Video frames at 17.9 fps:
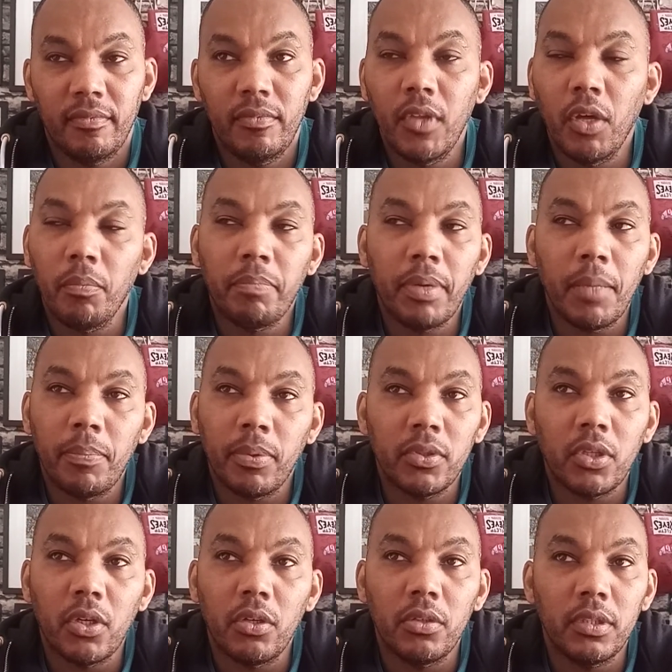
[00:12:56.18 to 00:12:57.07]
No,
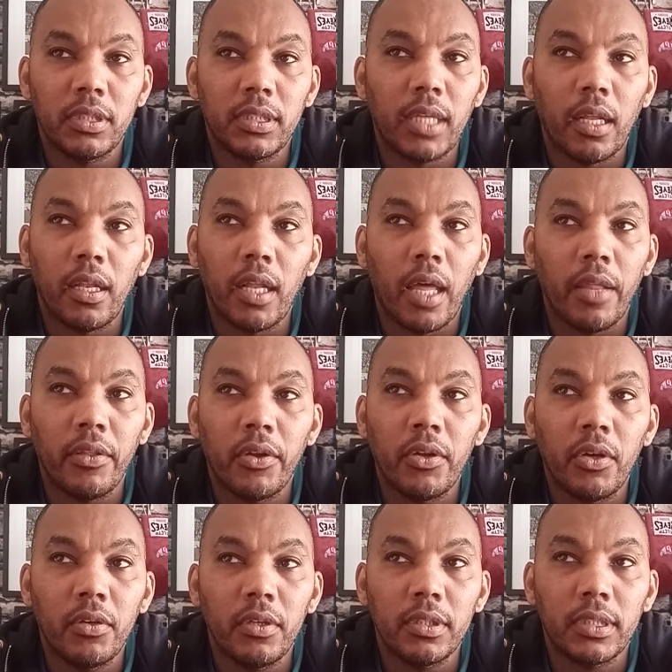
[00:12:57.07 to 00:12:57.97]
people don't understand that. They
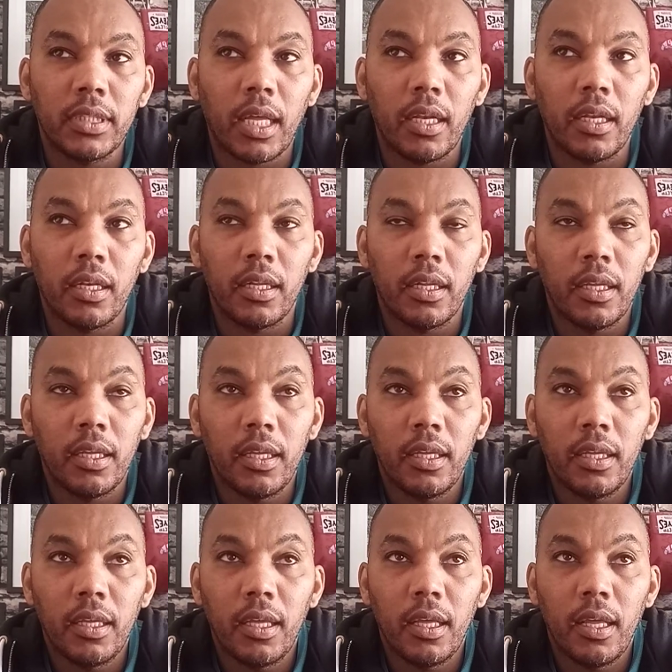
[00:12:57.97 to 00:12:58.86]
don't understand
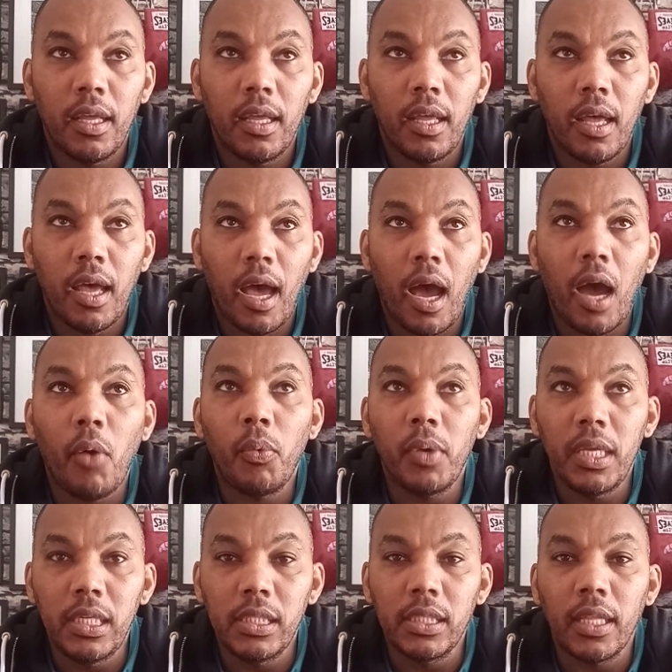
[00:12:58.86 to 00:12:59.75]

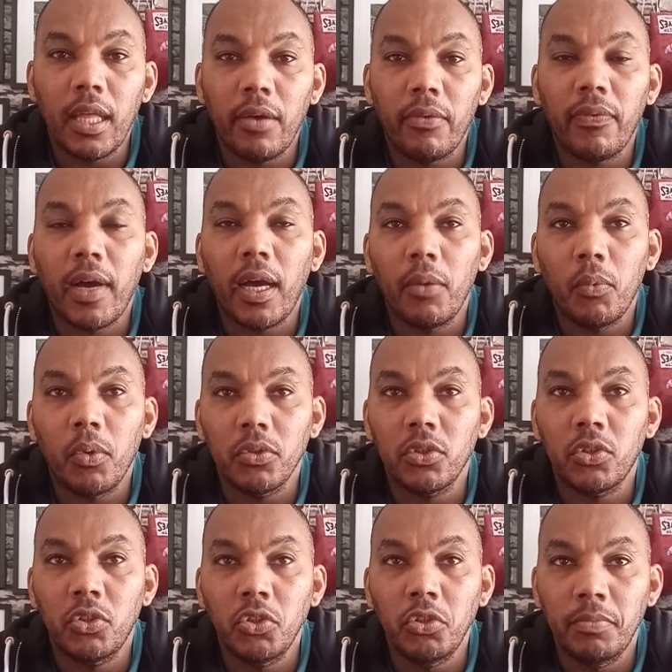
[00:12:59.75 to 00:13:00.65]
how easy that fight
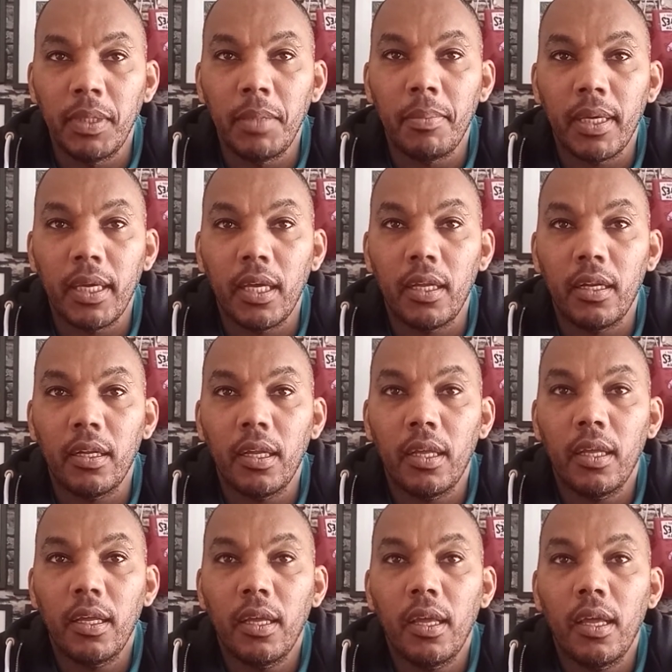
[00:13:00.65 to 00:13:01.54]
was to be made,
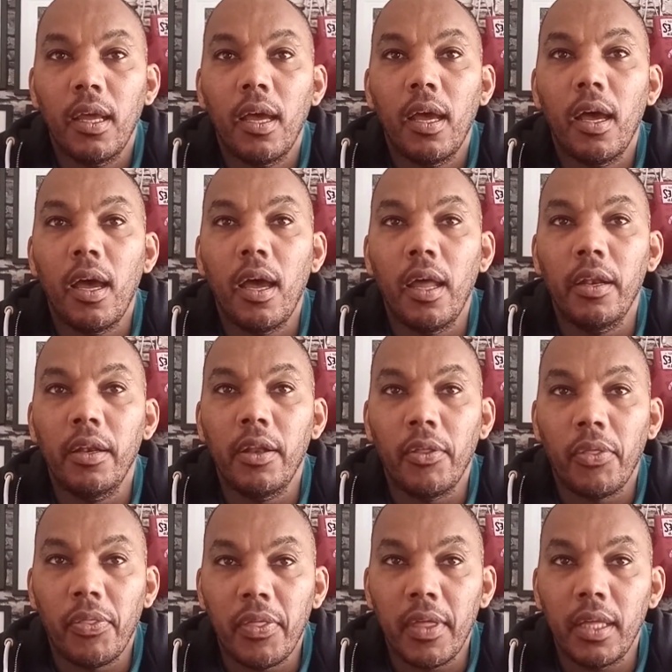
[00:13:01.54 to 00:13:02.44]
and
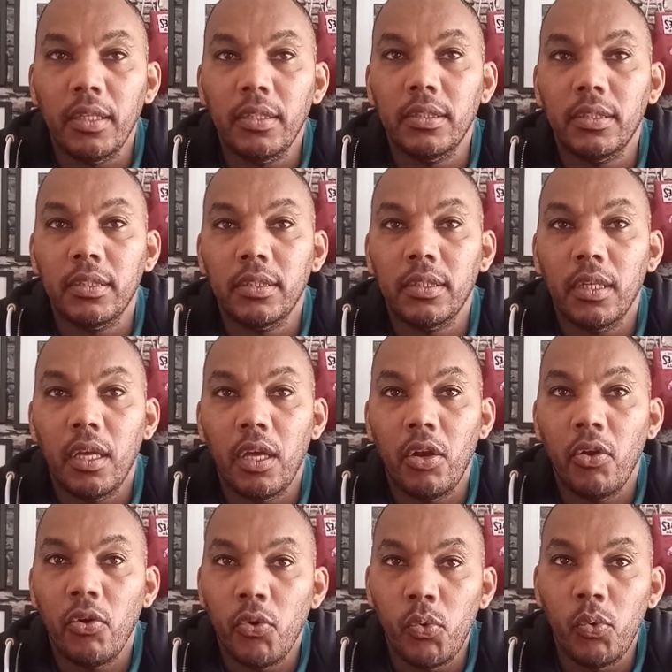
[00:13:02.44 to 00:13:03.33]
the things
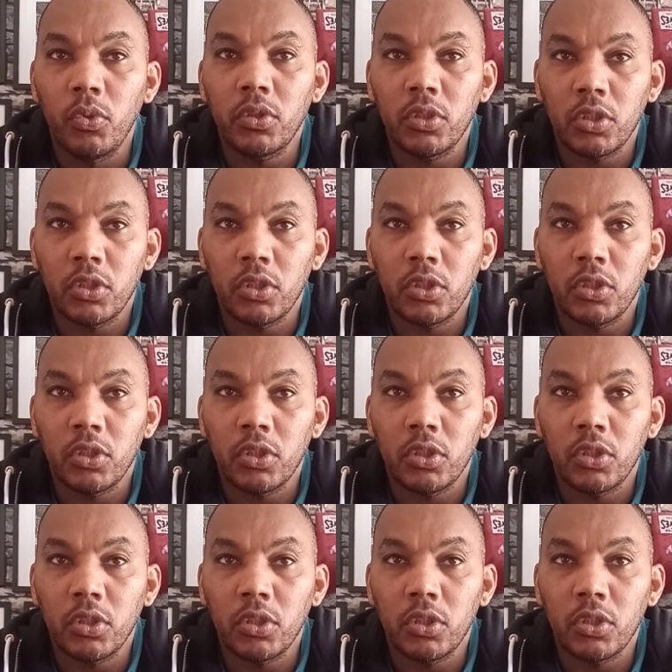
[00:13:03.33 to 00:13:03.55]
and who